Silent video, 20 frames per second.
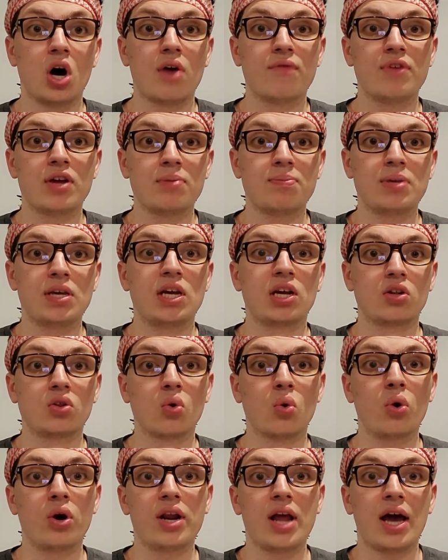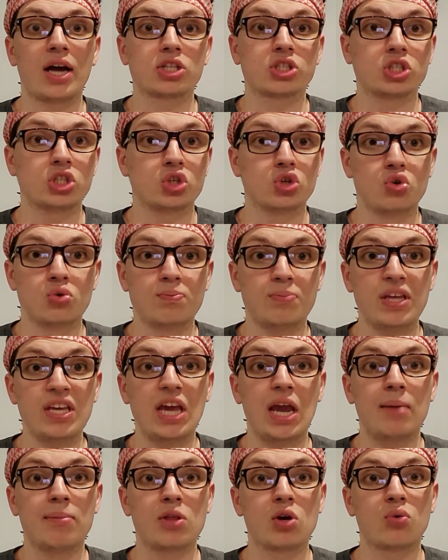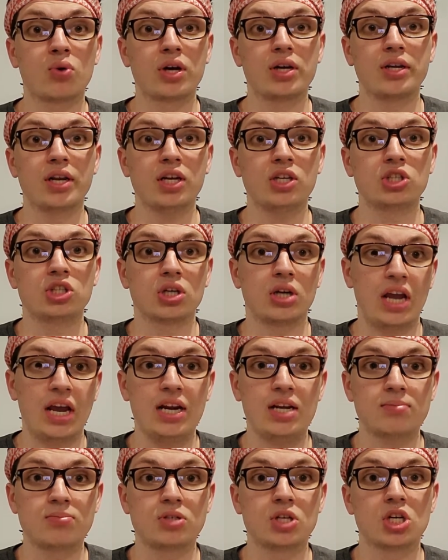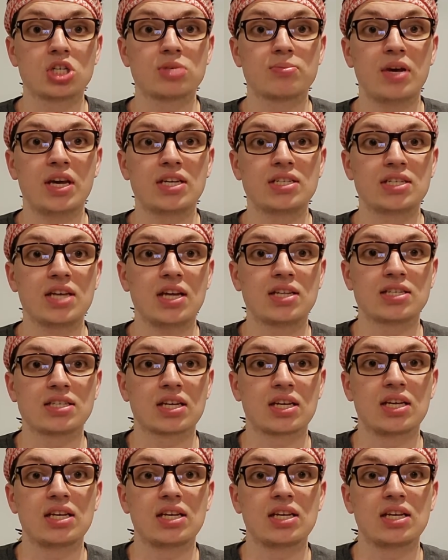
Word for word: of it being Lloyd actually who became the Green Ninja, and it does make sense.